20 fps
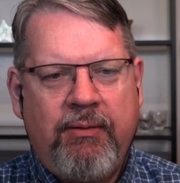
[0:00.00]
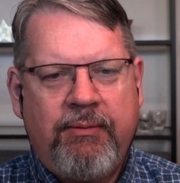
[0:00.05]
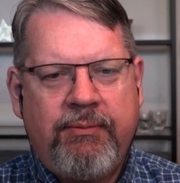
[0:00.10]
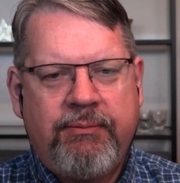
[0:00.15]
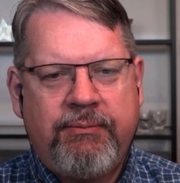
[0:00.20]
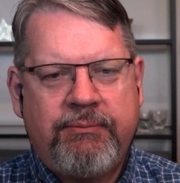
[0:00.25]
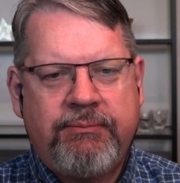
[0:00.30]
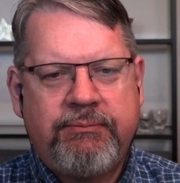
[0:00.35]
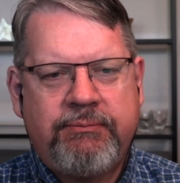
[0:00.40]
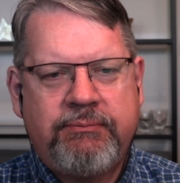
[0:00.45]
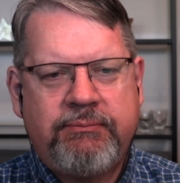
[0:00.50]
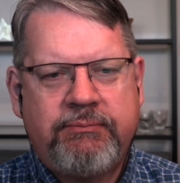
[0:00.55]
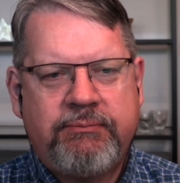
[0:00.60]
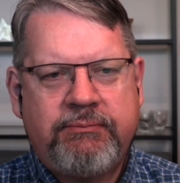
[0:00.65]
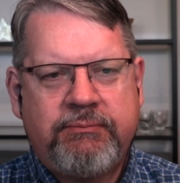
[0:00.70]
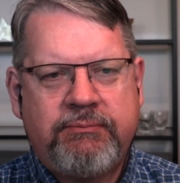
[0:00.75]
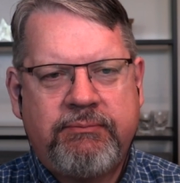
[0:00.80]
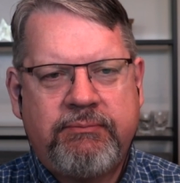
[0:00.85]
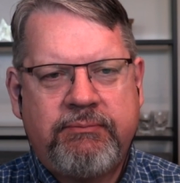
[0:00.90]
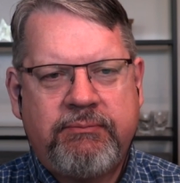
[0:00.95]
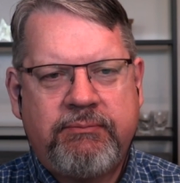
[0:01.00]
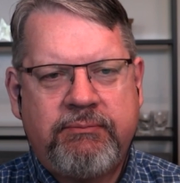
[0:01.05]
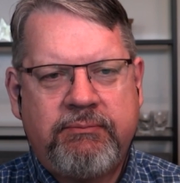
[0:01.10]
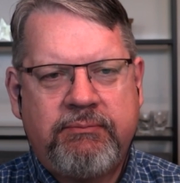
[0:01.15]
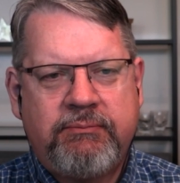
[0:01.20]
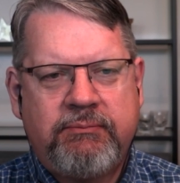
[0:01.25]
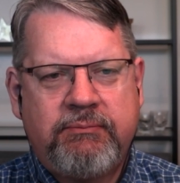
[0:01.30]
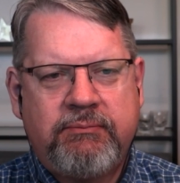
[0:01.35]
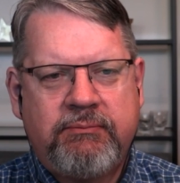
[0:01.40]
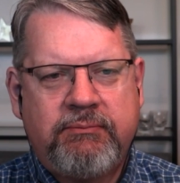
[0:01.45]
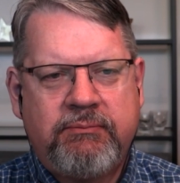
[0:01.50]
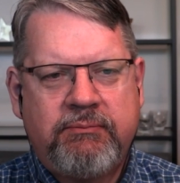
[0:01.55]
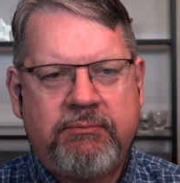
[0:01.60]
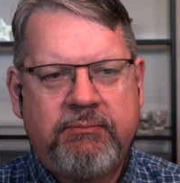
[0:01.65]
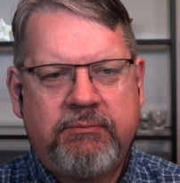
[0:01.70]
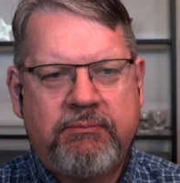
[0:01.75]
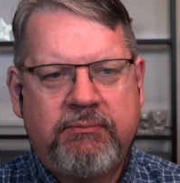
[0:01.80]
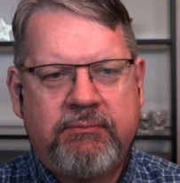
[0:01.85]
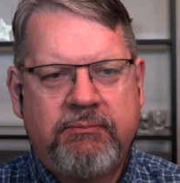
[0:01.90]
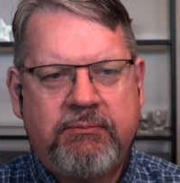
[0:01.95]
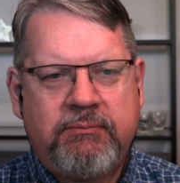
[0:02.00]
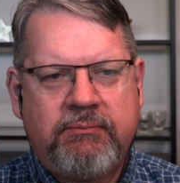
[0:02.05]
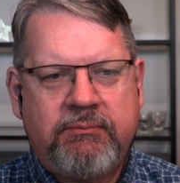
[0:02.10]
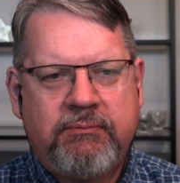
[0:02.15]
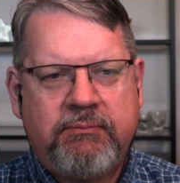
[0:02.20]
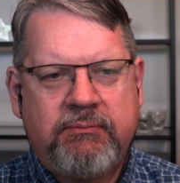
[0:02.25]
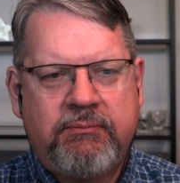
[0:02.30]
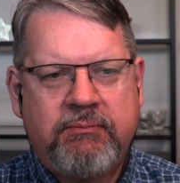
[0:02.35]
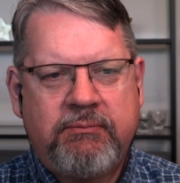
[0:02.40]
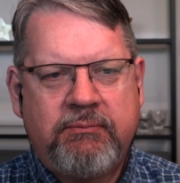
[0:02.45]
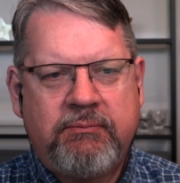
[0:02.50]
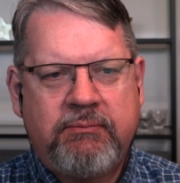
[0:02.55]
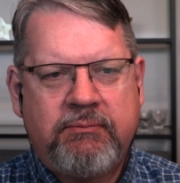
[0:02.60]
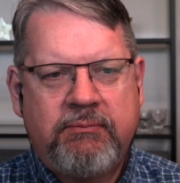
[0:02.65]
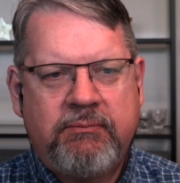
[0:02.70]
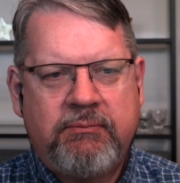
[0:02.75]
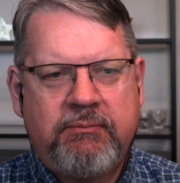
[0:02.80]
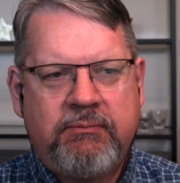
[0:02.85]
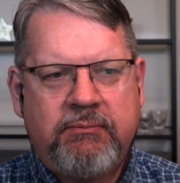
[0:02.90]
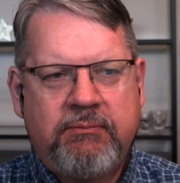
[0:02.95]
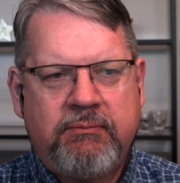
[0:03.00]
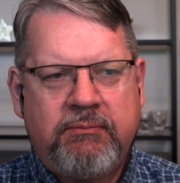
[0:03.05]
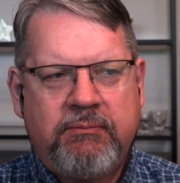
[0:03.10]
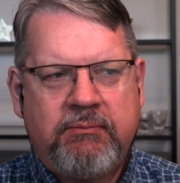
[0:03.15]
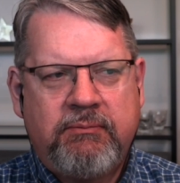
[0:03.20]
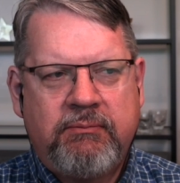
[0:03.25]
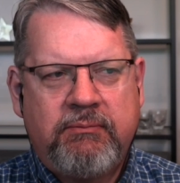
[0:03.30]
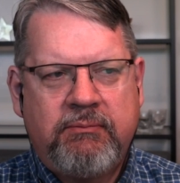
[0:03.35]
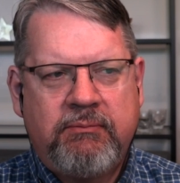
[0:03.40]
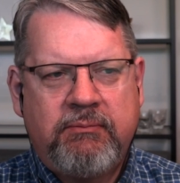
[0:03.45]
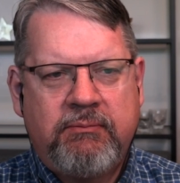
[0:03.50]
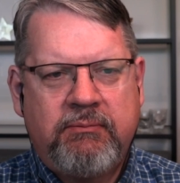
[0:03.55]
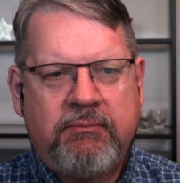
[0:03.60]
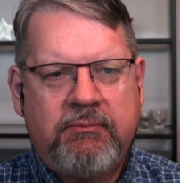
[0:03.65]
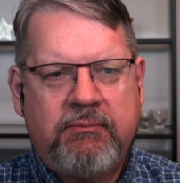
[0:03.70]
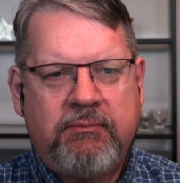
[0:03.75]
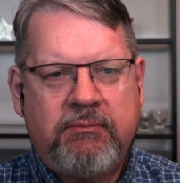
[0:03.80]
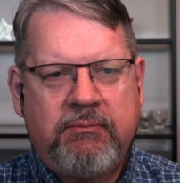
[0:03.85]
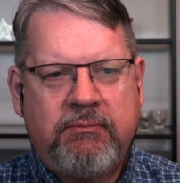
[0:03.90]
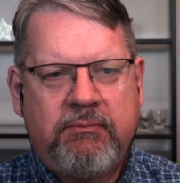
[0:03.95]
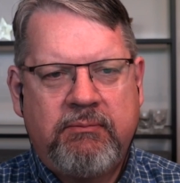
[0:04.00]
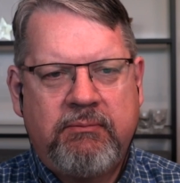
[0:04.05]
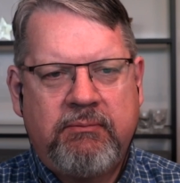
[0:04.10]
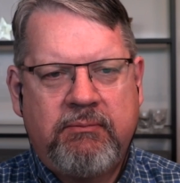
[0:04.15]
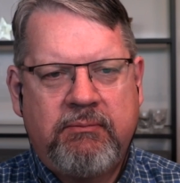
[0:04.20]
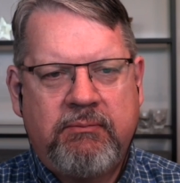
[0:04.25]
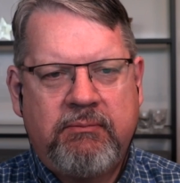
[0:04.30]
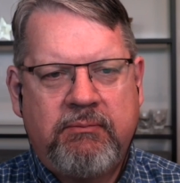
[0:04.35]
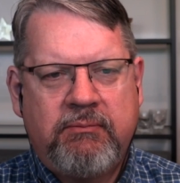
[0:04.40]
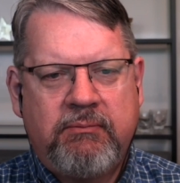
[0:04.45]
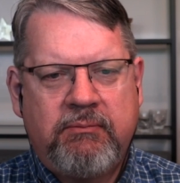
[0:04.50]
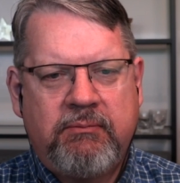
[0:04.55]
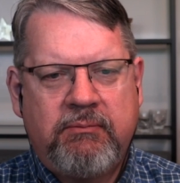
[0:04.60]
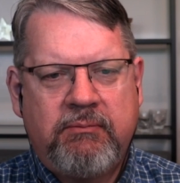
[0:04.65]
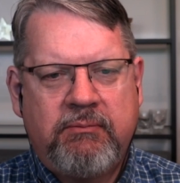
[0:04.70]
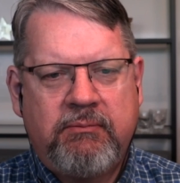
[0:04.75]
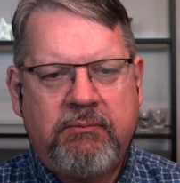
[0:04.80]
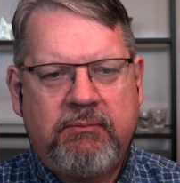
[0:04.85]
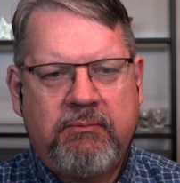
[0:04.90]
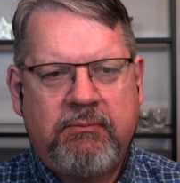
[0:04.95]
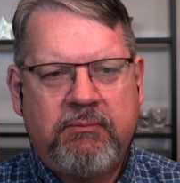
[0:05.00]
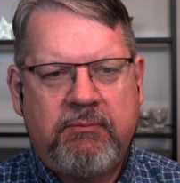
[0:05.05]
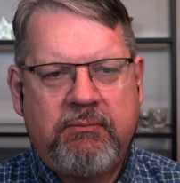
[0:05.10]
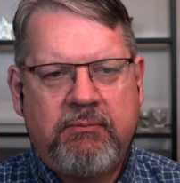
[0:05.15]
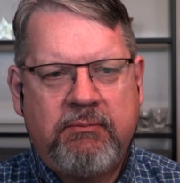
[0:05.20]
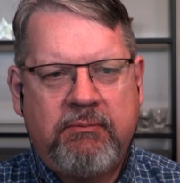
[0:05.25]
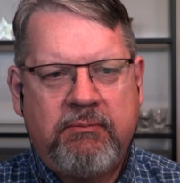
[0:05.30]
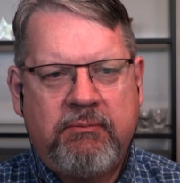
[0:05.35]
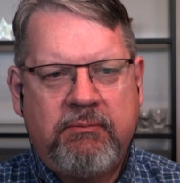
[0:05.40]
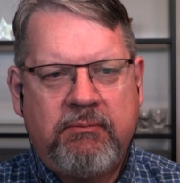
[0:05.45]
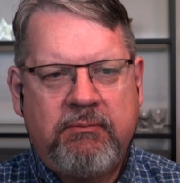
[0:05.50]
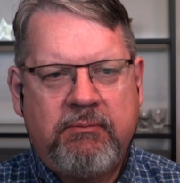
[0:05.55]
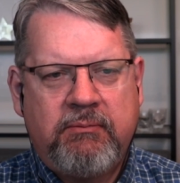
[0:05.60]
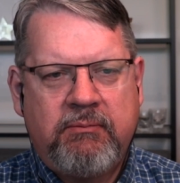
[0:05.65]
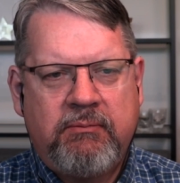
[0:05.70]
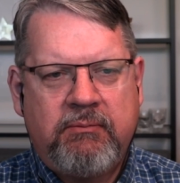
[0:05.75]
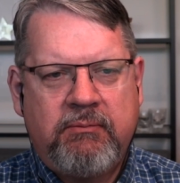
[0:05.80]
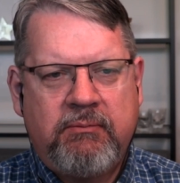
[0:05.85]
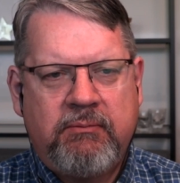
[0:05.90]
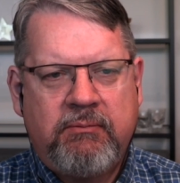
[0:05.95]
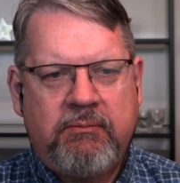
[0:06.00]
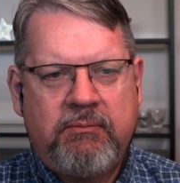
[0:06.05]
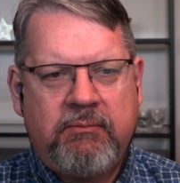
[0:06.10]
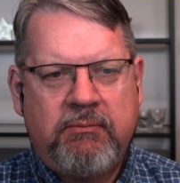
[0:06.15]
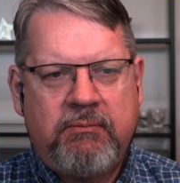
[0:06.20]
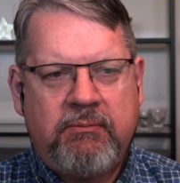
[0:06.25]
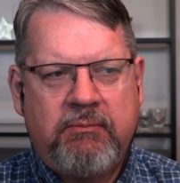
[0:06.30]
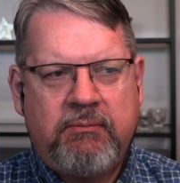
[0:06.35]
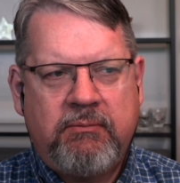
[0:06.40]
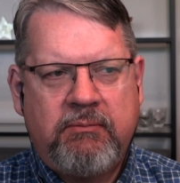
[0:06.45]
(silent)